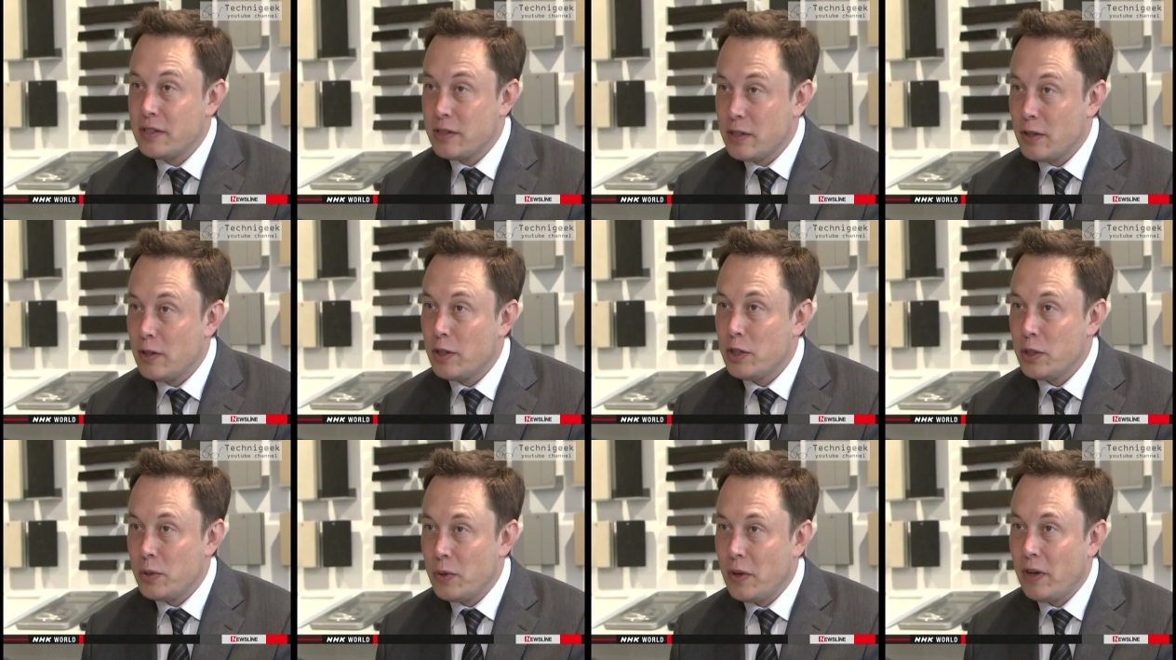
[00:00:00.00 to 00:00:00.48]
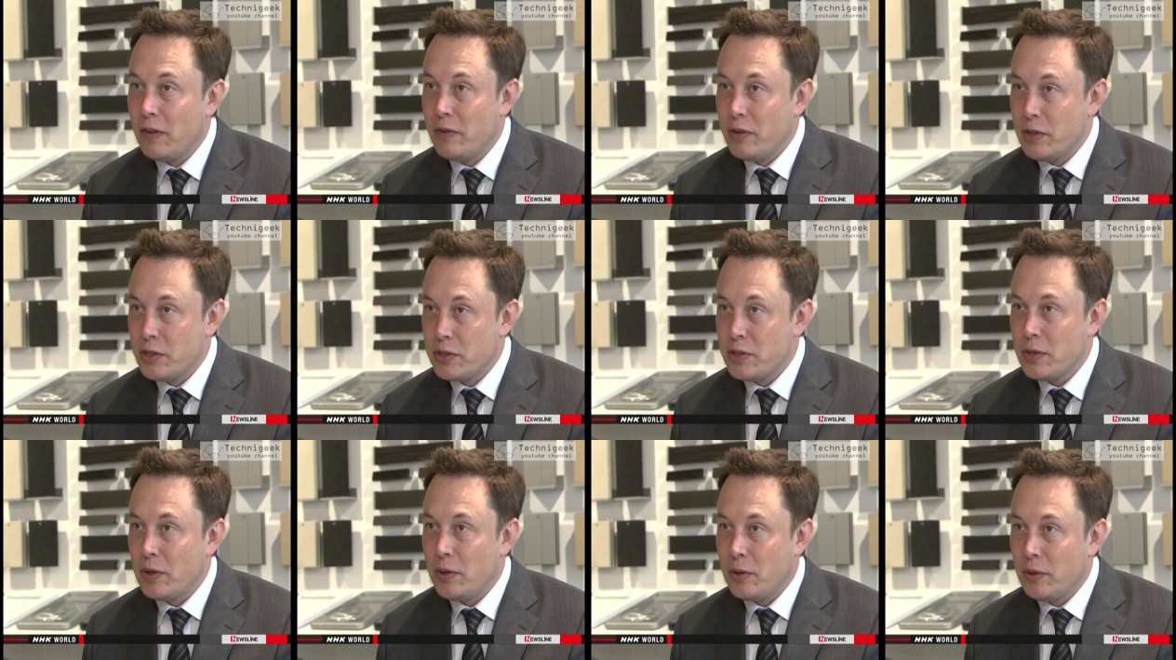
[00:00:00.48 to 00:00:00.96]
is only 12
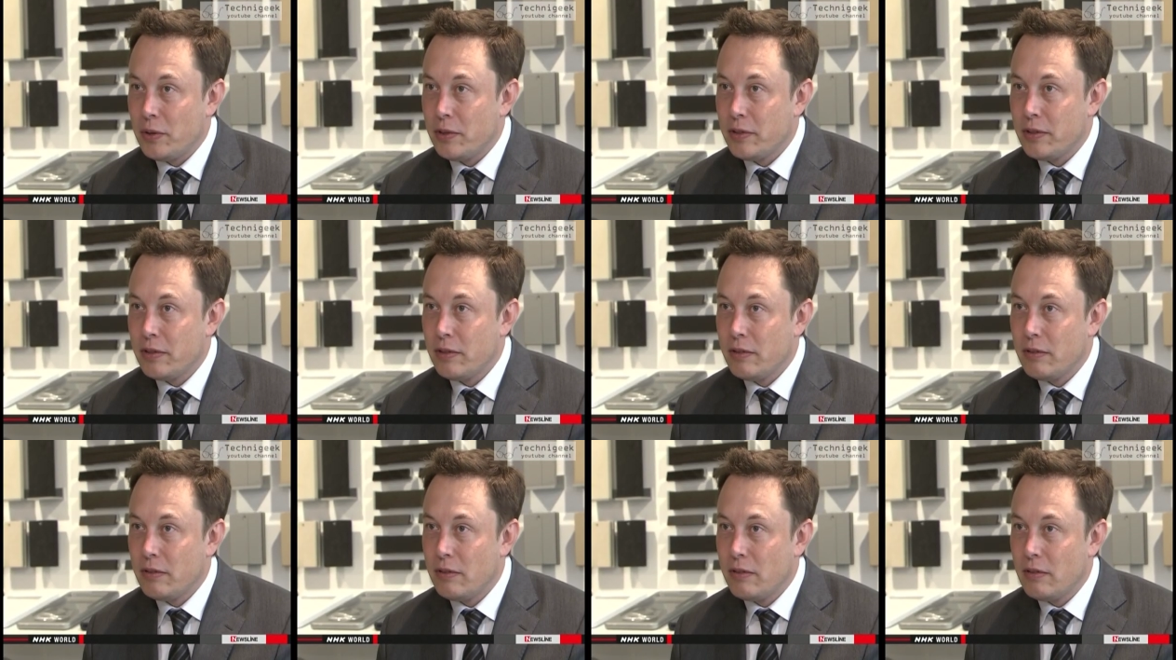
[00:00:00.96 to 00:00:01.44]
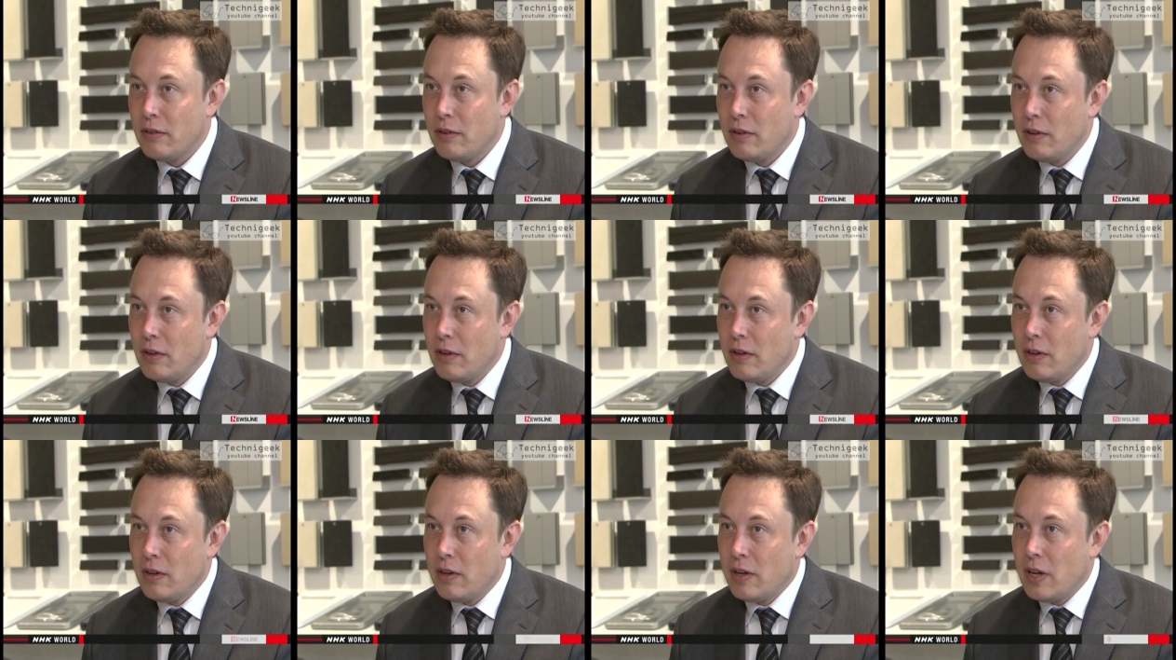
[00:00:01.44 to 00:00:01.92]
years old,
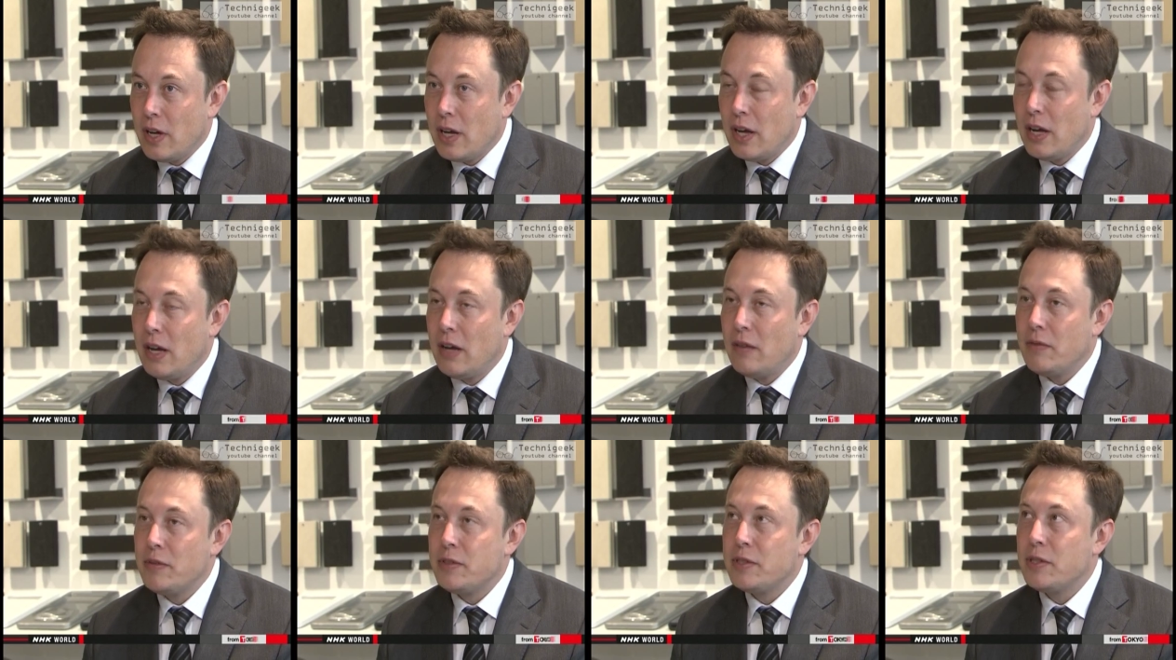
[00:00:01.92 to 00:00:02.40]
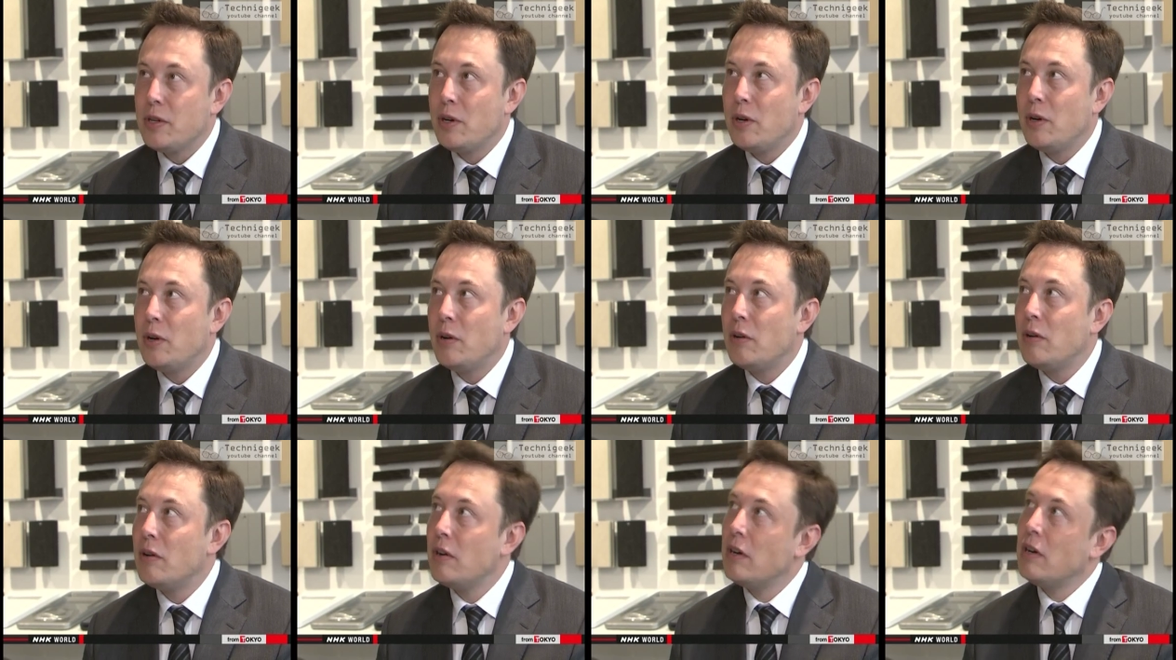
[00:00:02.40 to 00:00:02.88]
um,
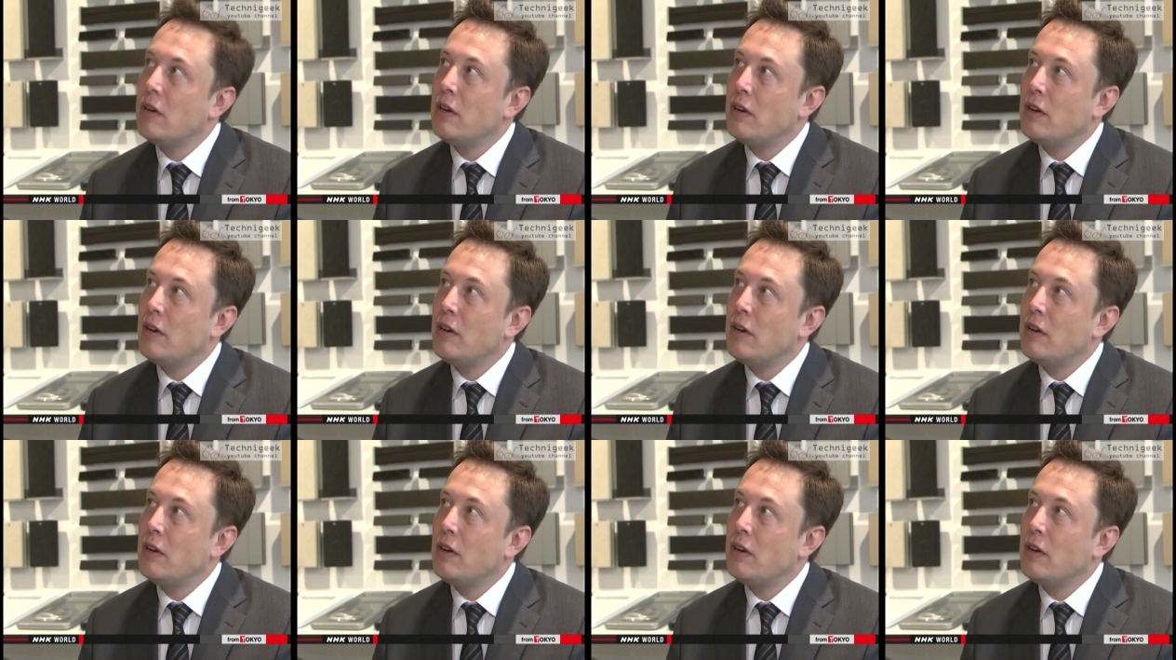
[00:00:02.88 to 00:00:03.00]
so